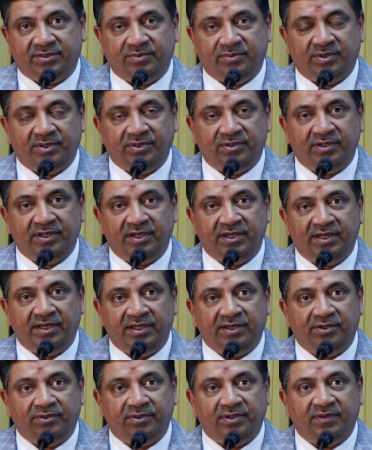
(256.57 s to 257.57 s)
where you didn't
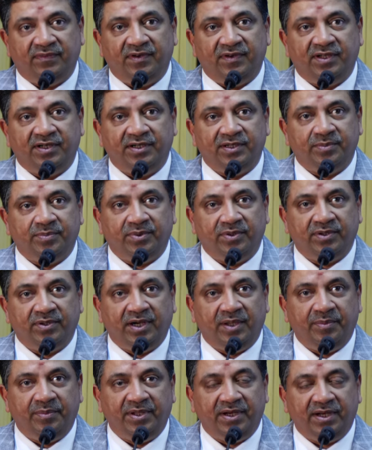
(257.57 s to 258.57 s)
need to have learned a
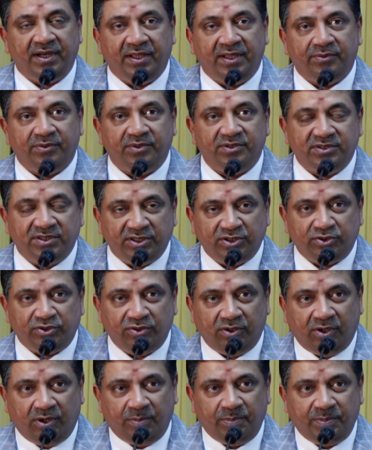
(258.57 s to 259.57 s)
programming language just to
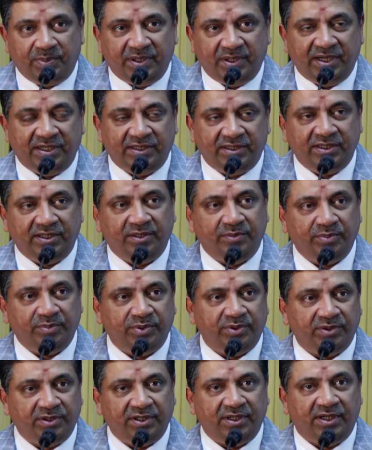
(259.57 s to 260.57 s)
operate the
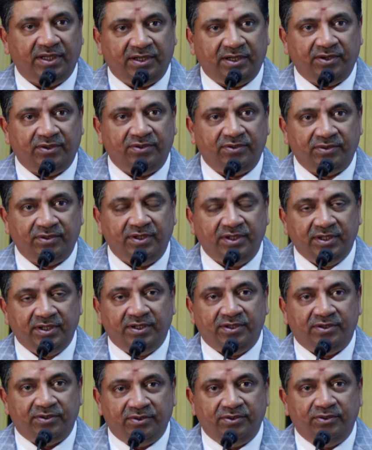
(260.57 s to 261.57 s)
computer, let alone
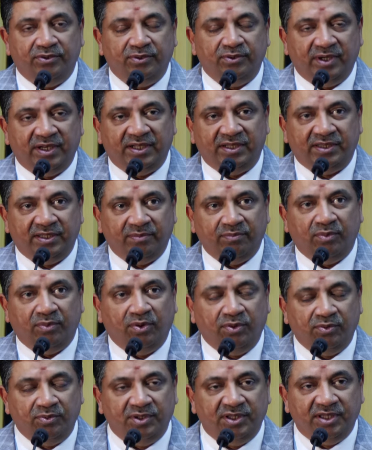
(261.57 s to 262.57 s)
to do anything
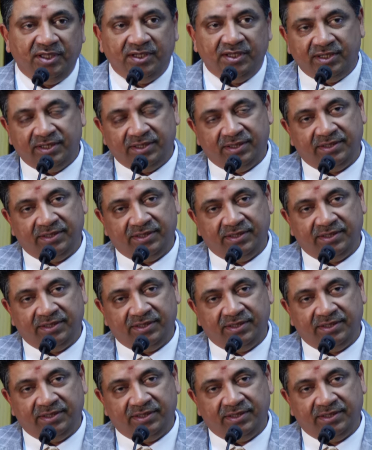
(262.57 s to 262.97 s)
more with it.